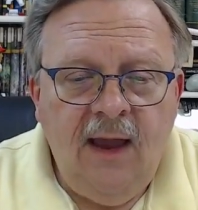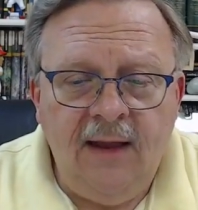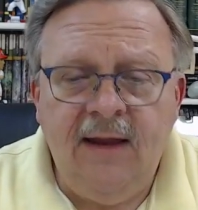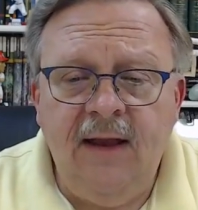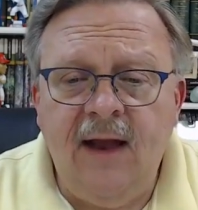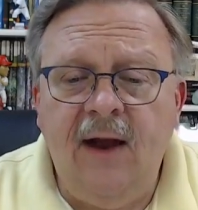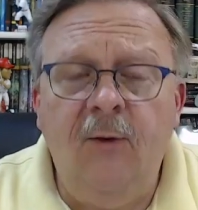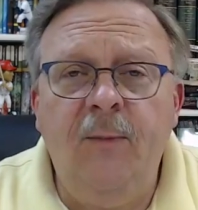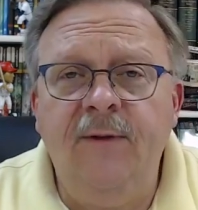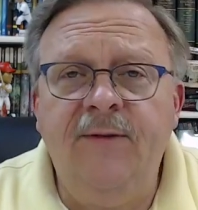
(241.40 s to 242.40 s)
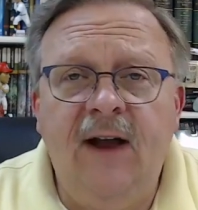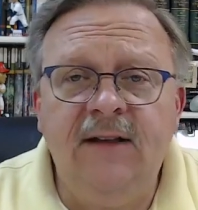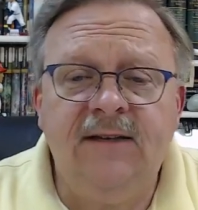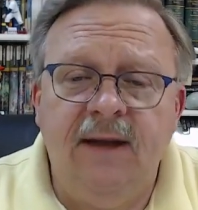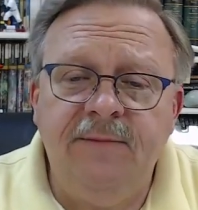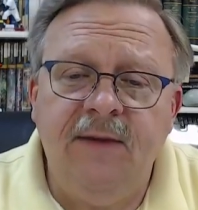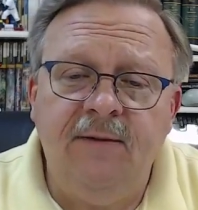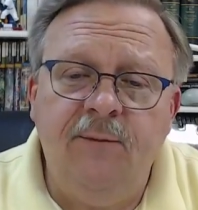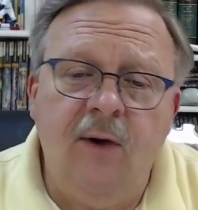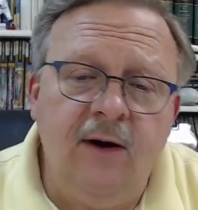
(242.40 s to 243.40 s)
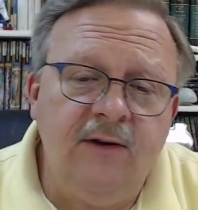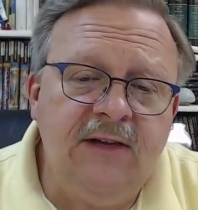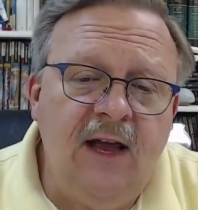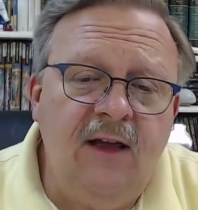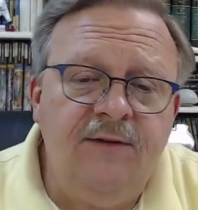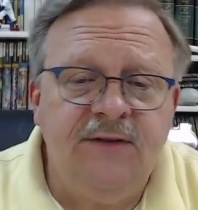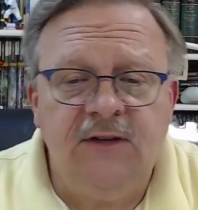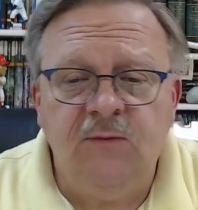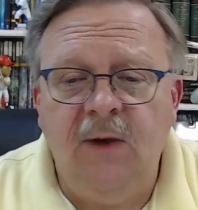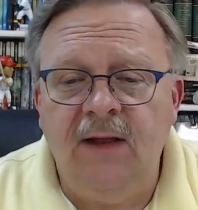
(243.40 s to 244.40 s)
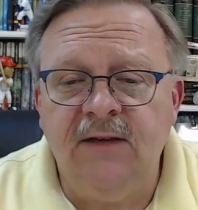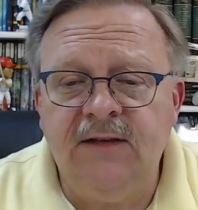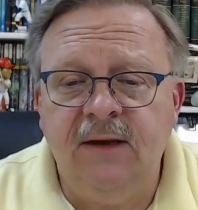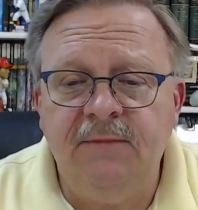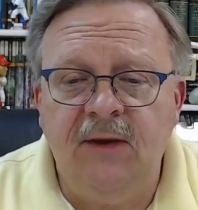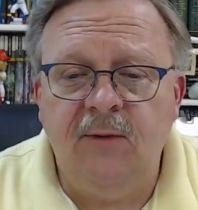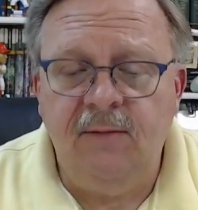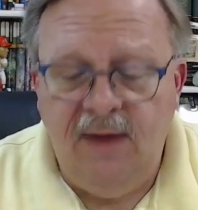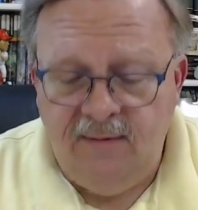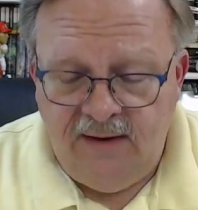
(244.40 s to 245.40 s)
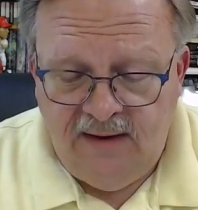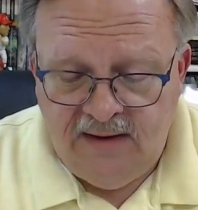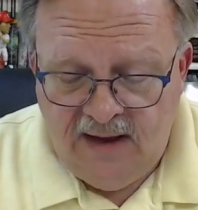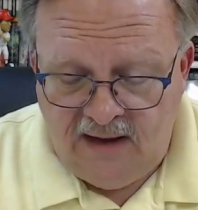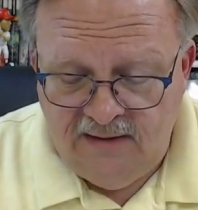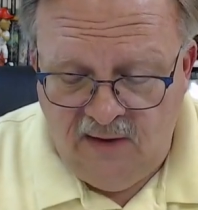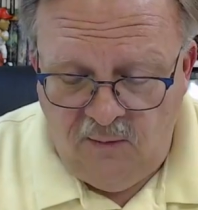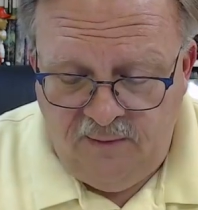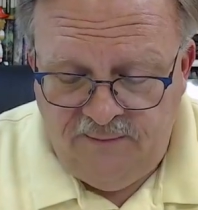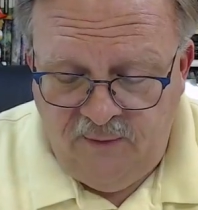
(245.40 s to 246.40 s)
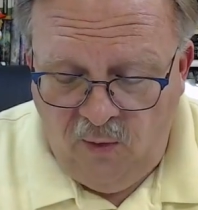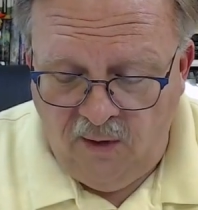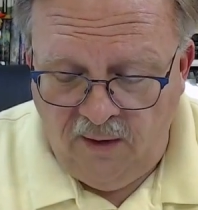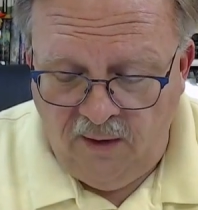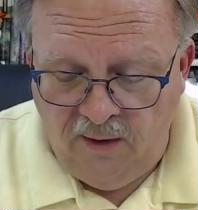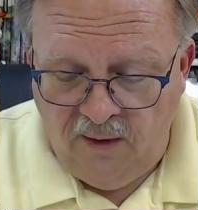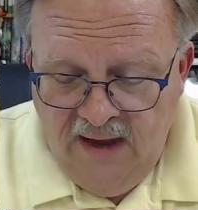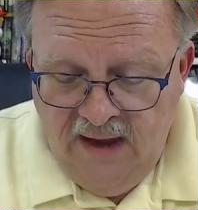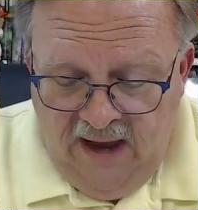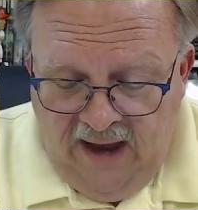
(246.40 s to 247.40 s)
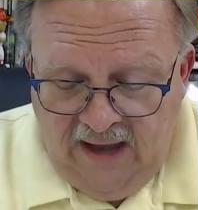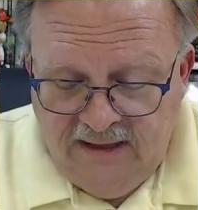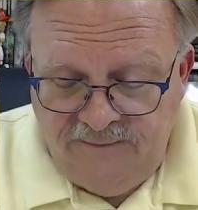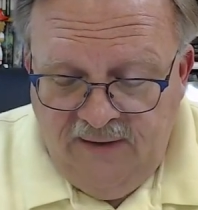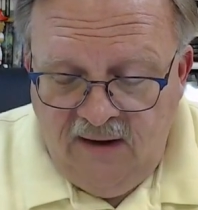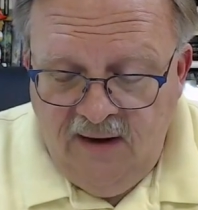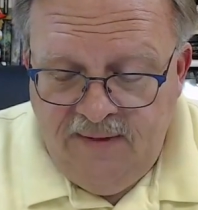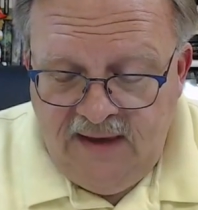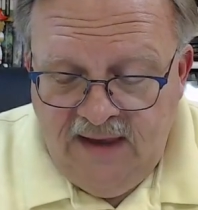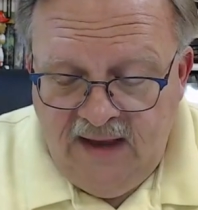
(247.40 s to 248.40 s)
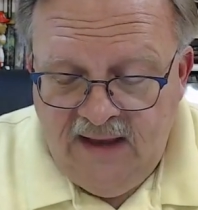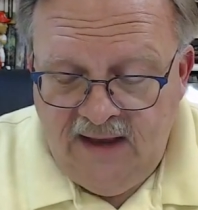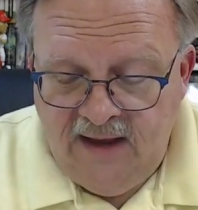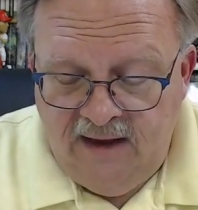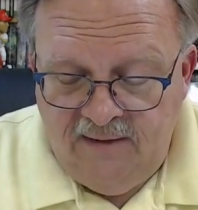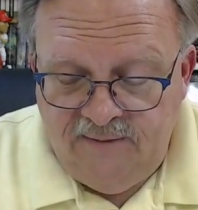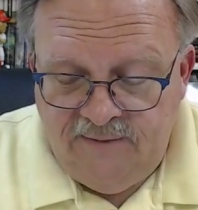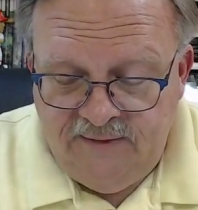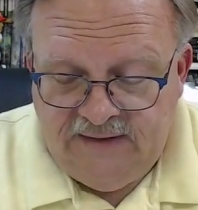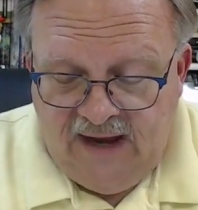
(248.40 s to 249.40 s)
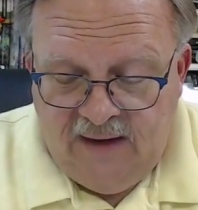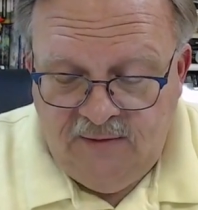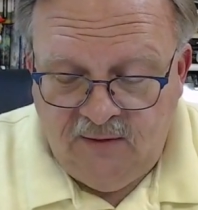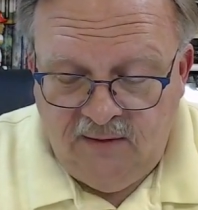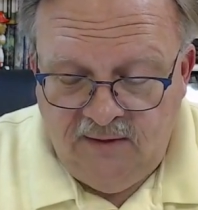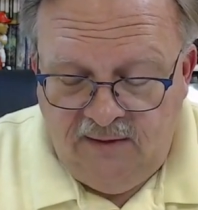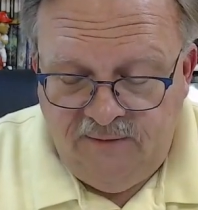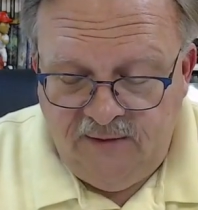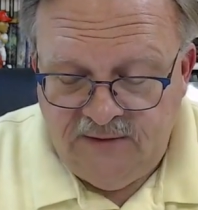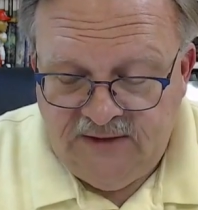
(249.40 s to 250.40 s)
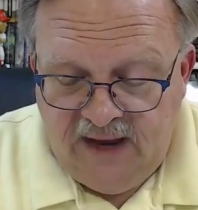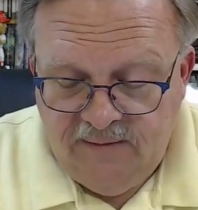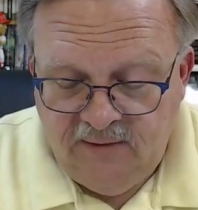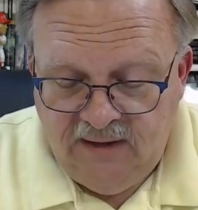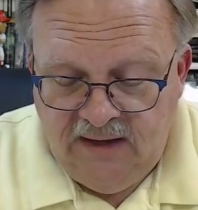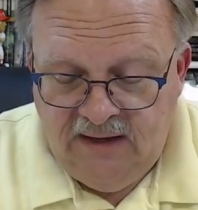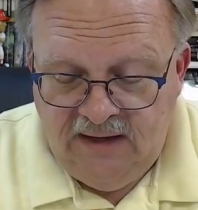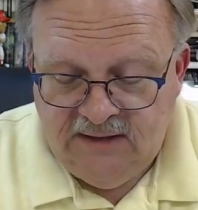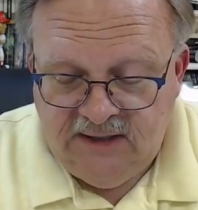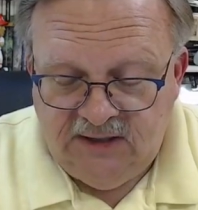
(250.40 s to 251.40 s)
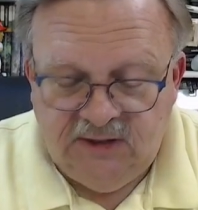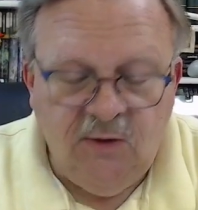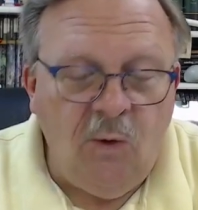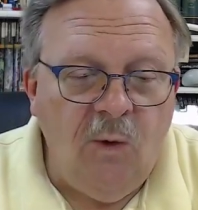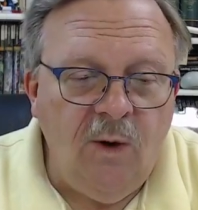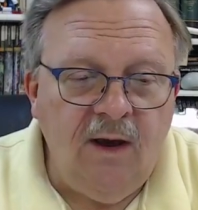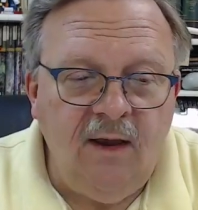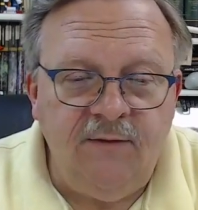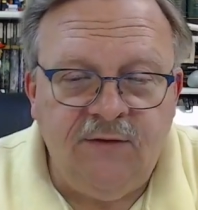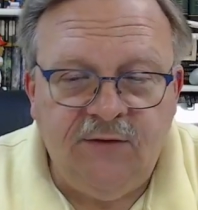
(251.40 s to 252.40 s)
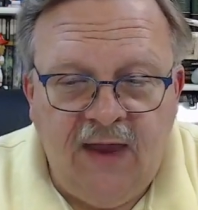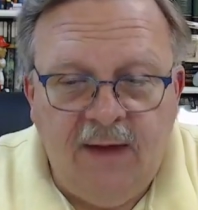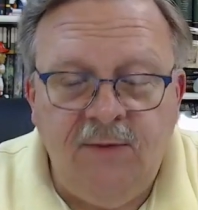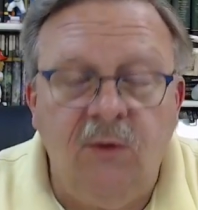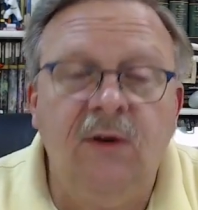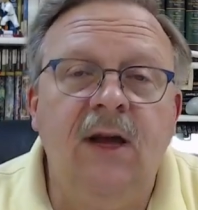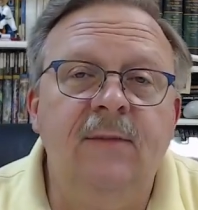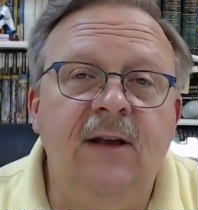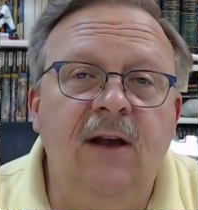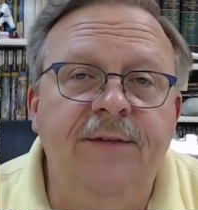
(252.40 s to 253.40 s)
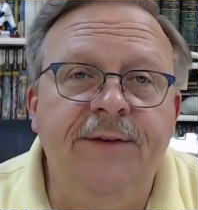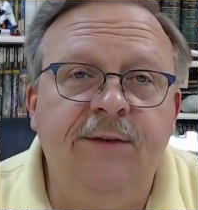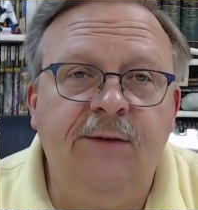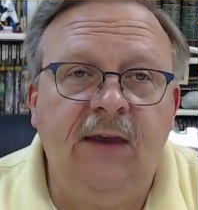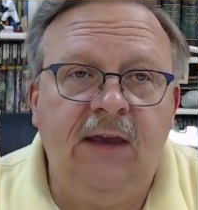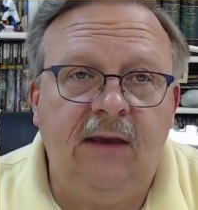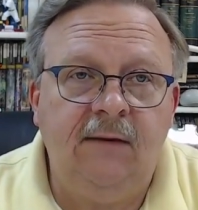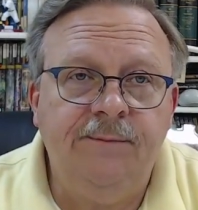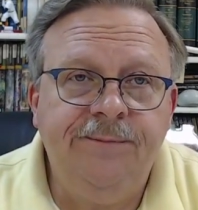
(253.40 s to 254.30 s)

And again, I hope we find something for ourselves as well as something we maybe did not know before. At the very beginning of Samuel, of 1 Samuel, it is the story of Samuel coming on the scene.